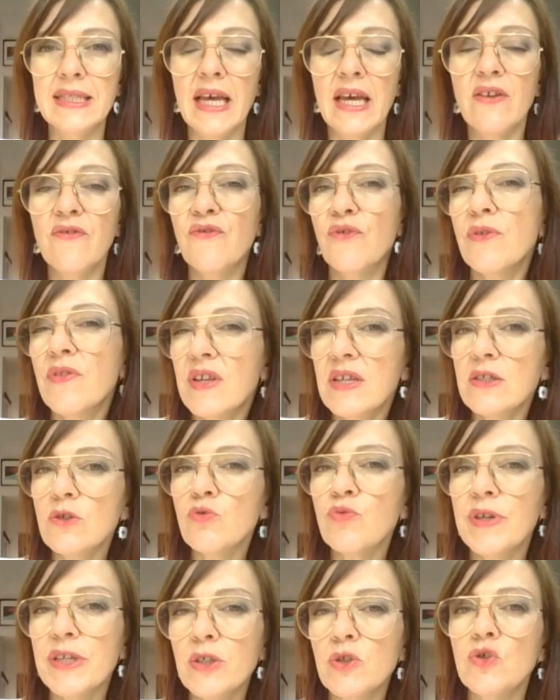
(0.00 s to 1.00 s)
And for
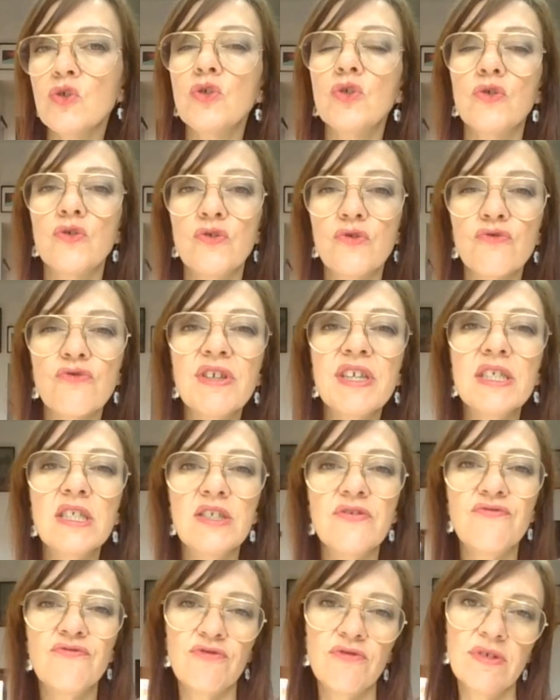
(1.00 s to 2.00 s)
this, we used 3
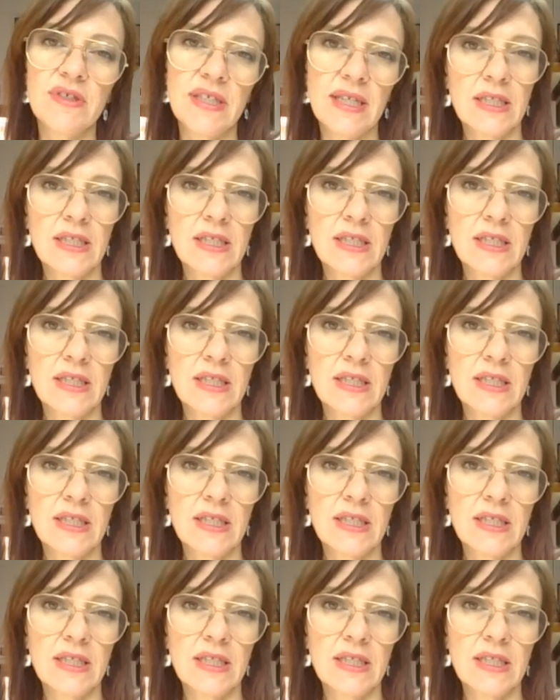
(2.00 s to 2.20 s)
different